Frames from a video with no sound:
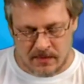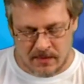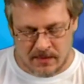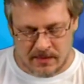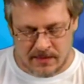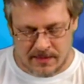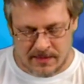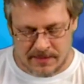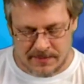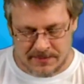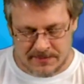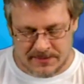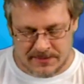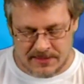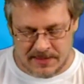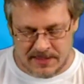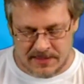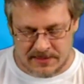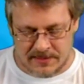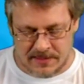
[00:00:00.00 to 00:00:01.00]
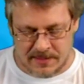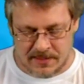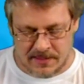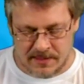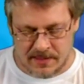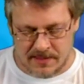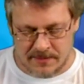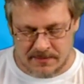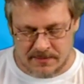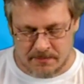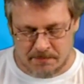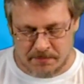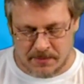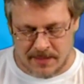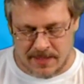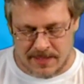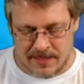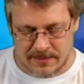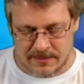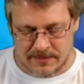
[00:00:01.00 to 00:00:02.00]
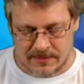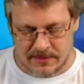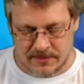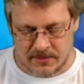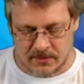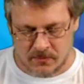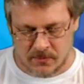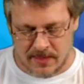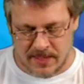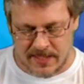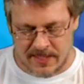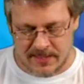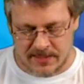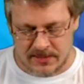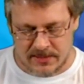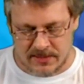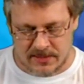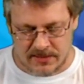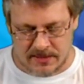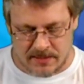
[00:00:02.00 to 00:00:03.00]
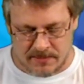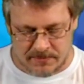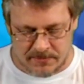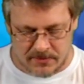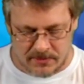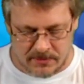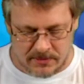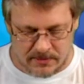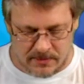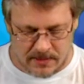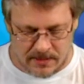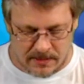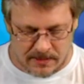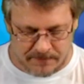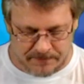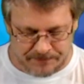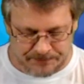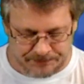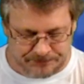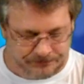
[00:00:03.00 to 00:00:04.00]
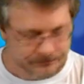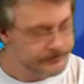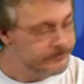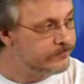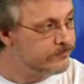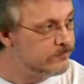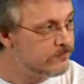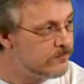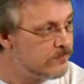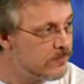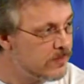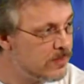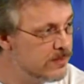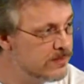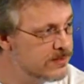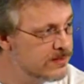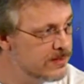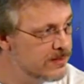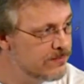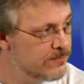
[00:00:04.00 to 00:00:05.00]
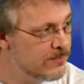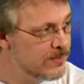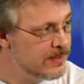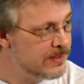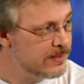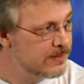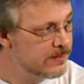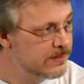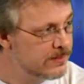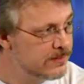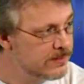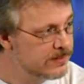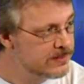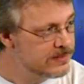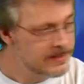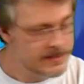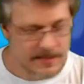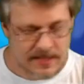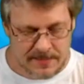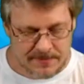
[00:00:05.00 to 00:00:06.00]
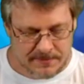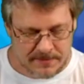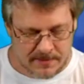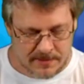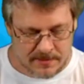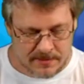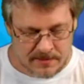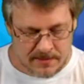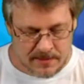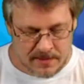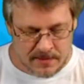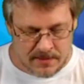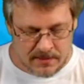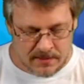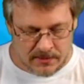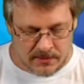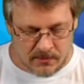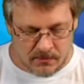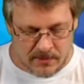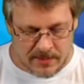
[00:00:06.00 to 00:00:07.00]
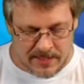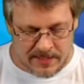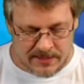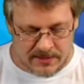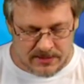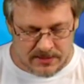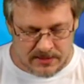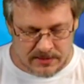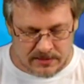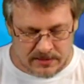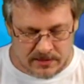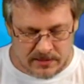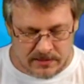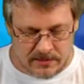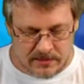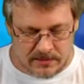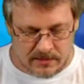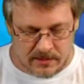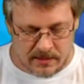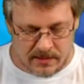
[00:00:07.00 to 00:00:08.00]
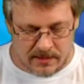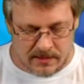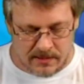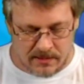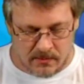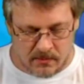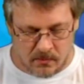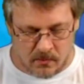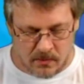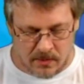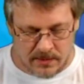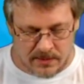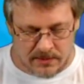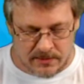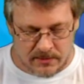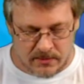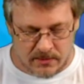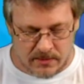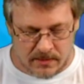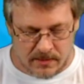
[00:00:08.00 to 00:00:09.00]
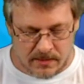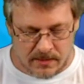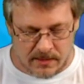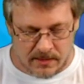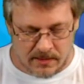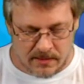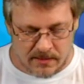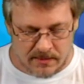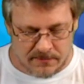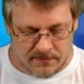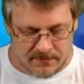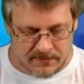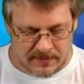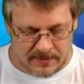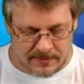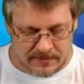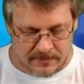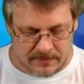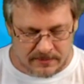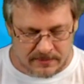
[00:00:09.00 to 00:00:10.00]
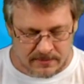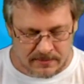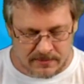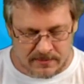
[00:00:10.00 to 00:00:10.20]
Uh, it says here on the box that the range is up to, um, see if we can see that there. The range is good uh, 1 to 100 feet.